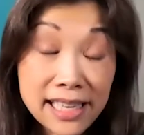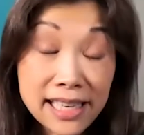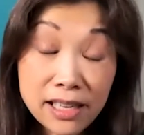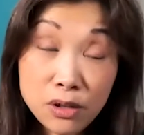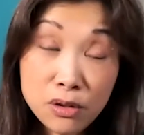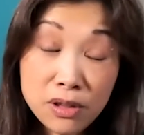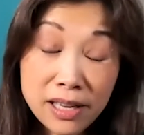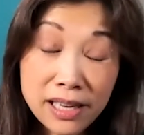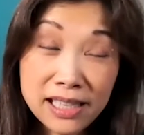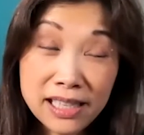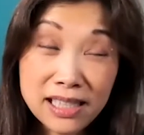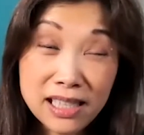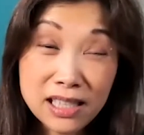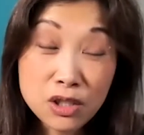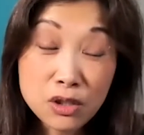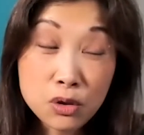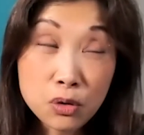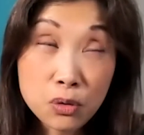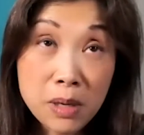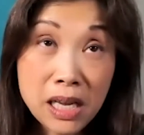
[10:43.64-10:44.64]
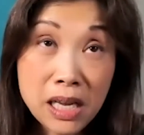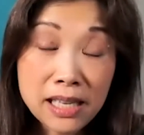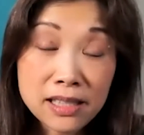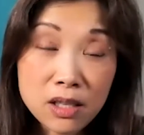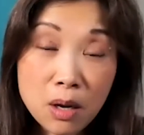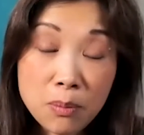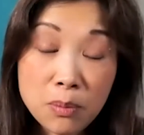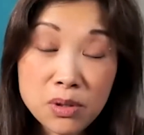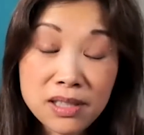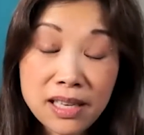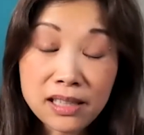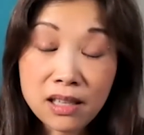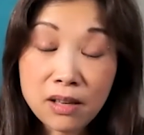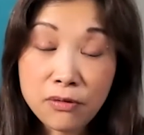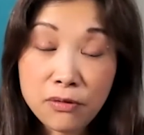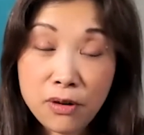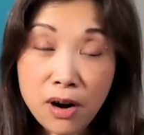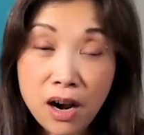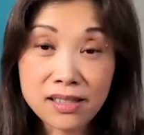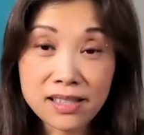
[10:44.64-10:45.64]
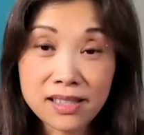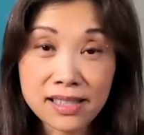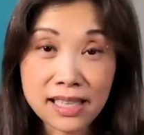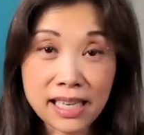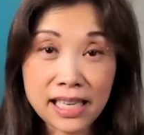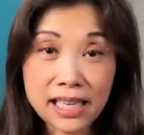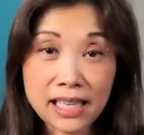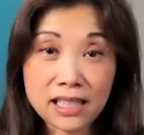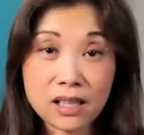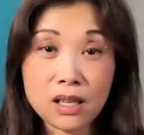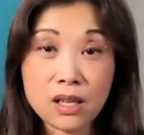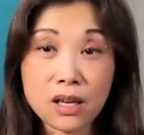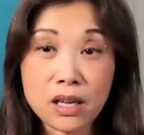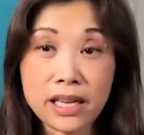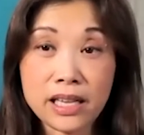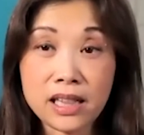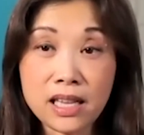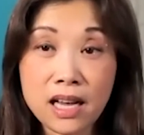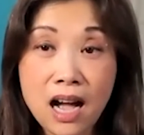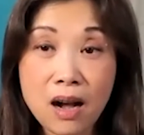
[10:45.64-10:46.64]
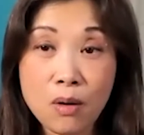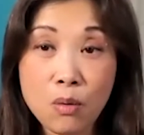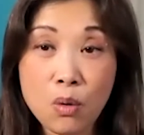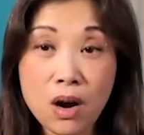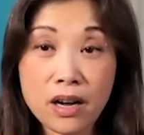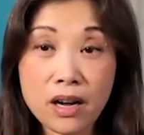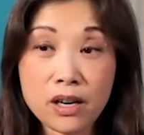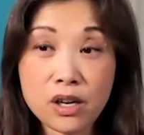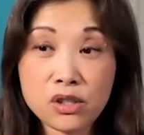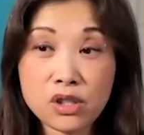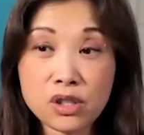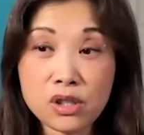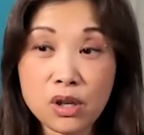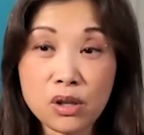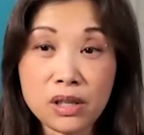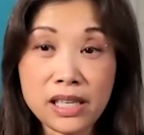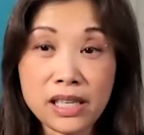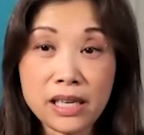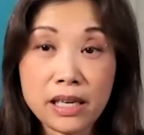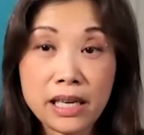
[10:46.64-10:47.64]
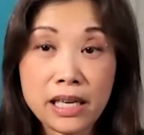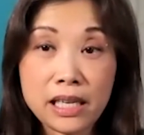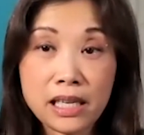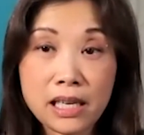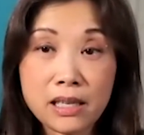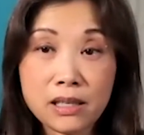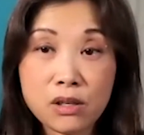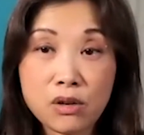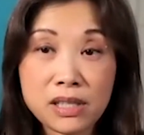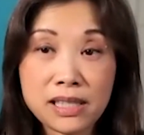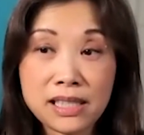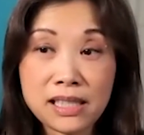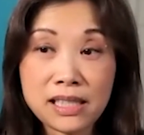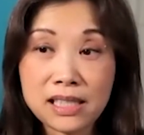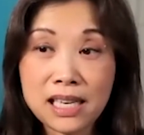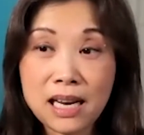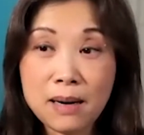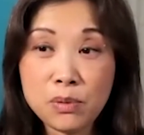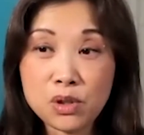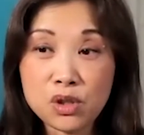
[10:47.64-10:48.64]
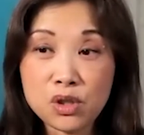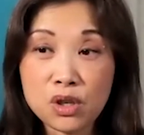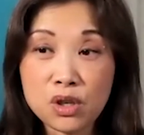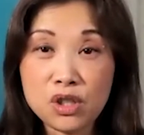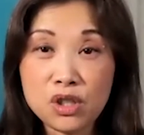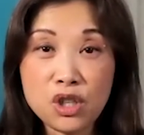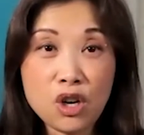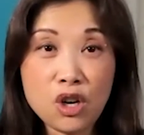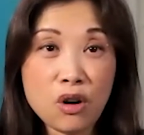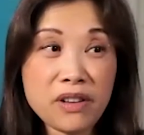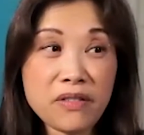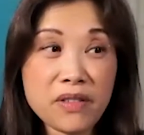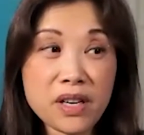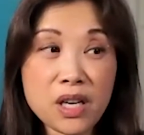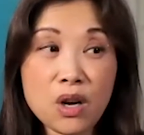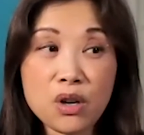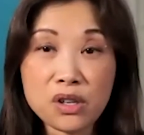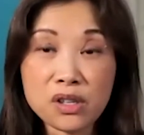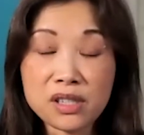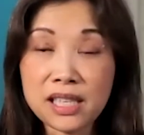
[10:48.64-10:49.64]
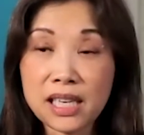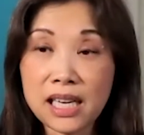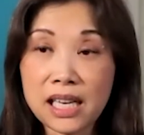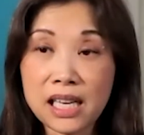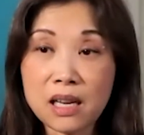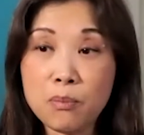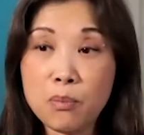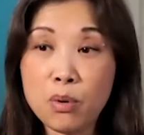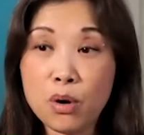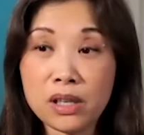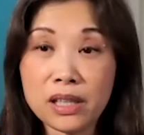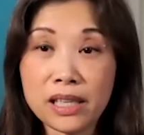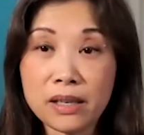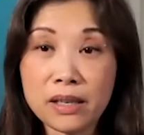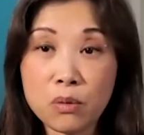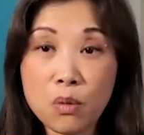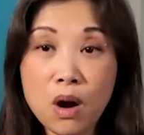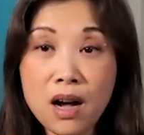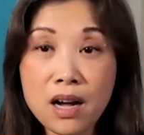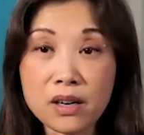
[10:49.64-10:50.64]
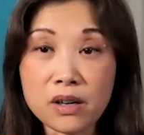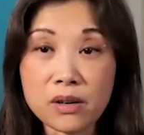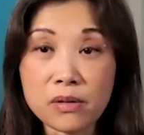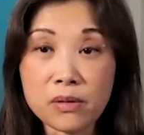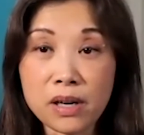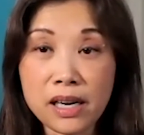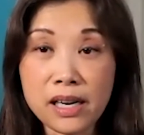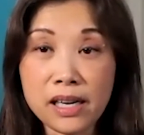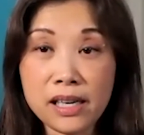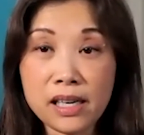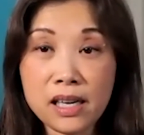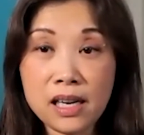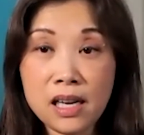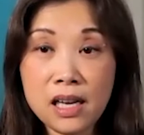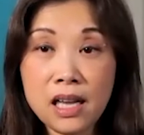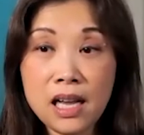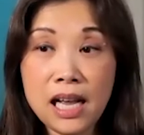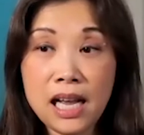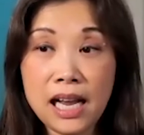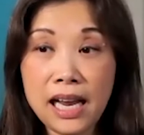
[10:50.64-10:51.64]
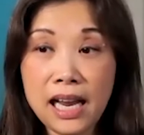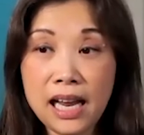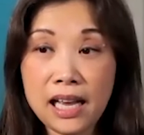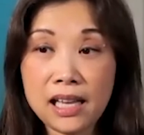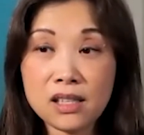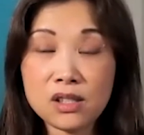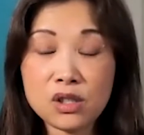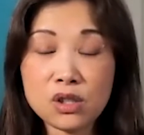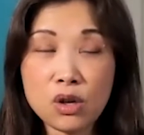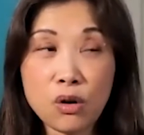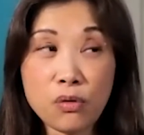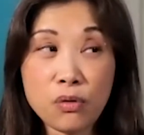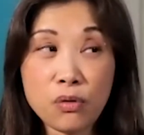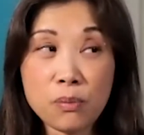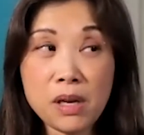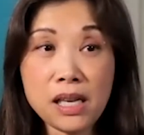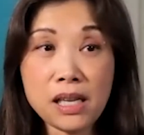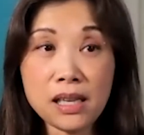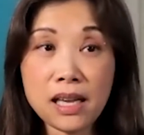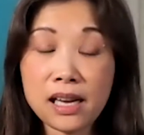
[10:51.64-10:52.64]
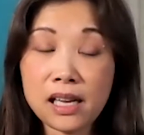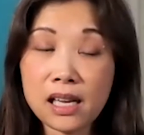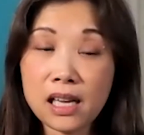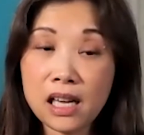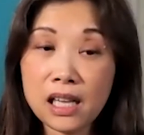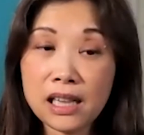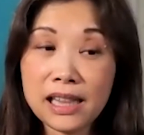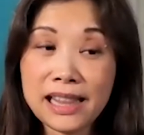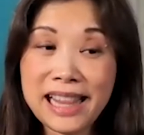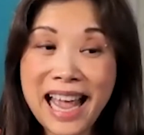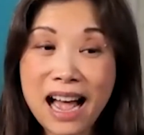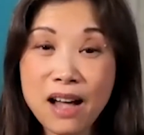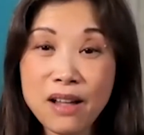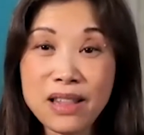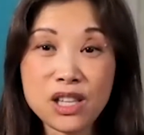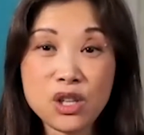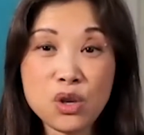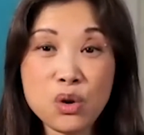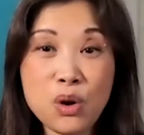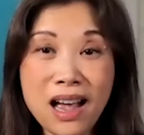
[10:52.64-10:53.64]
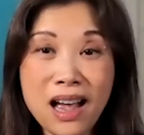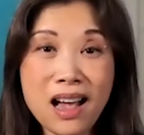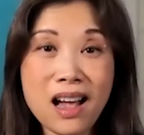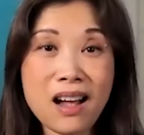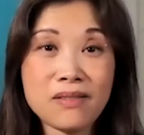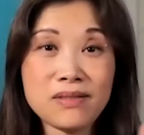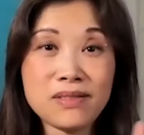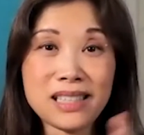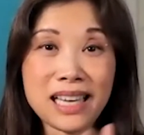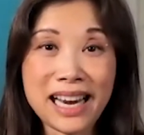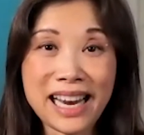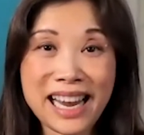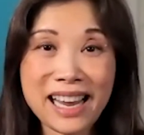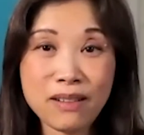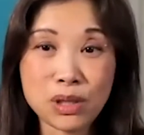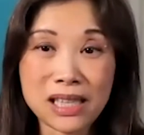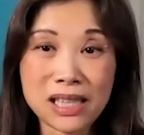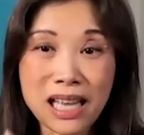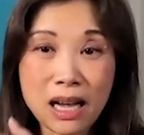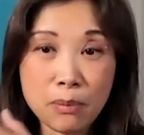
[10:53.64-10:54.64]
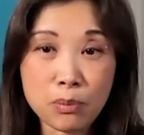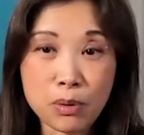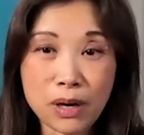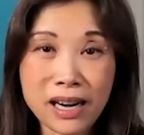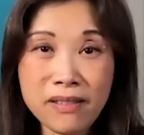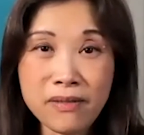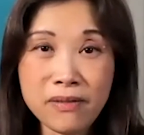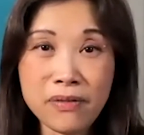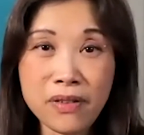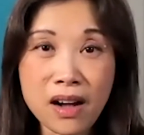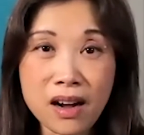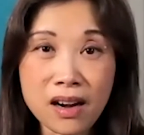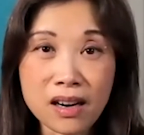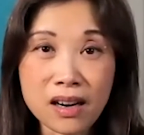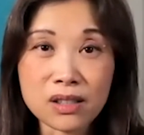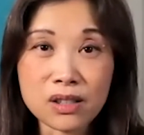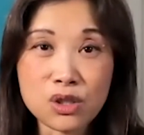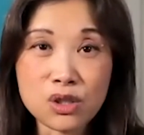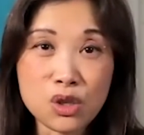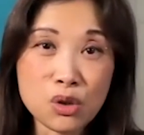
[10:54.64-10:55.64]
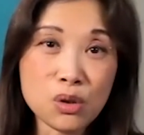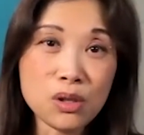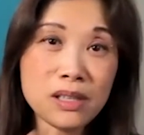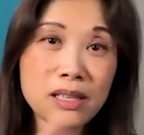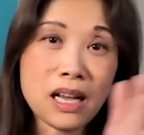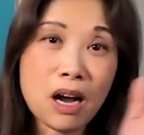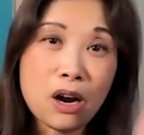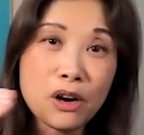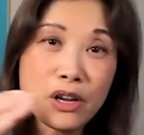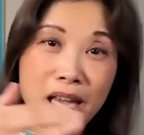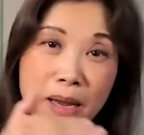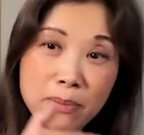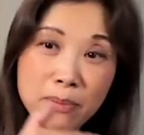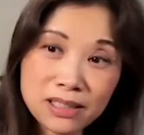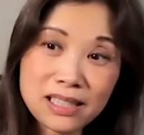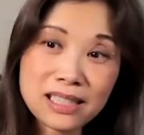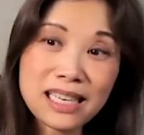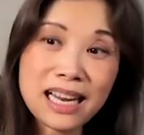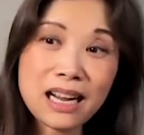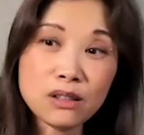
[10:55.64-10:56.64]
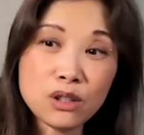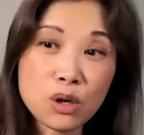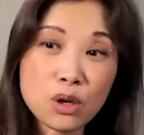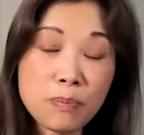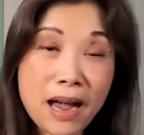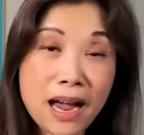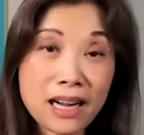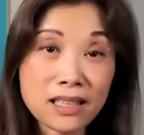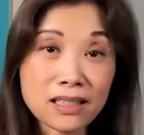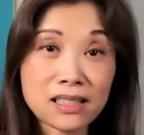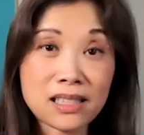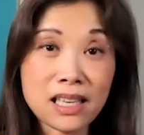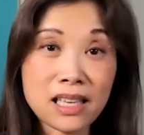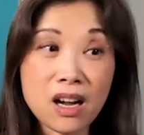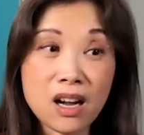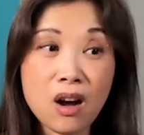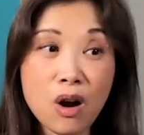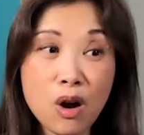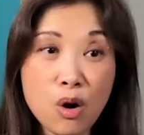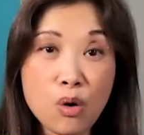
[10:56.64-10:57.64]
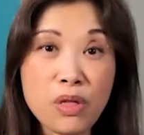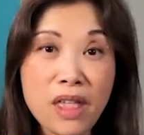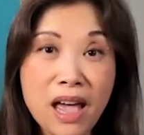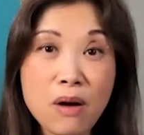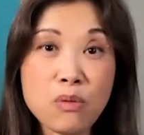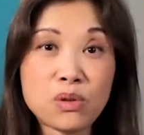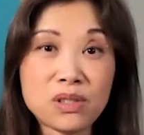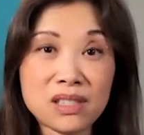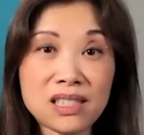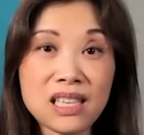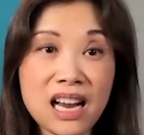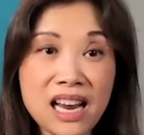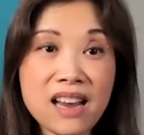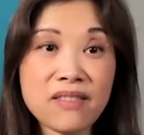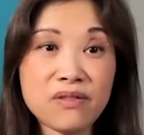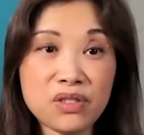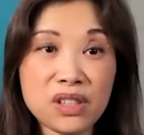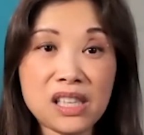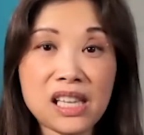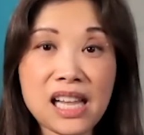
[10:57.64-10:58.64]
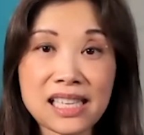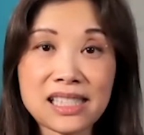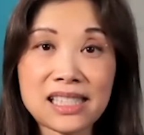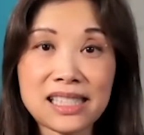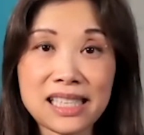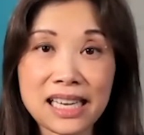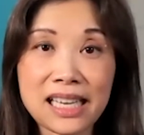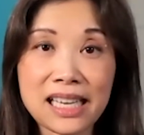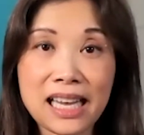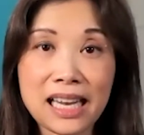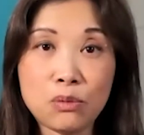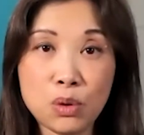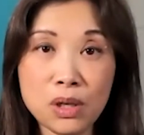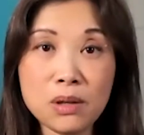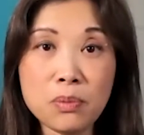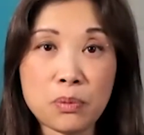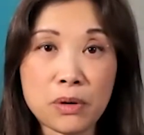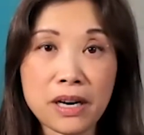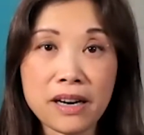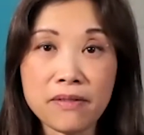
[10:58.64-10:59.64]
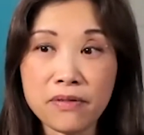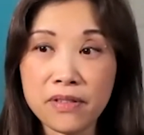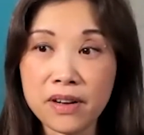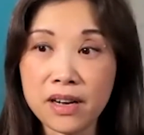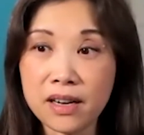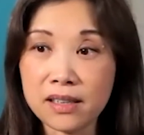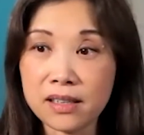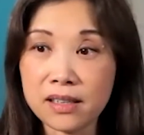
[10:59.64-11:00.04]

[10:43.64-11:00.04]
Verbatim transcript: the other thing is, is to me it's almost like the frog sitting in the in the hot water, slowly increasing the temperature. You don't even know you're sitting in boiling water, right? And right. so for me, like now that you have Diane without brain fog, do you are you able to now look back to say, oh, that was Diane for the last decade with brain fog?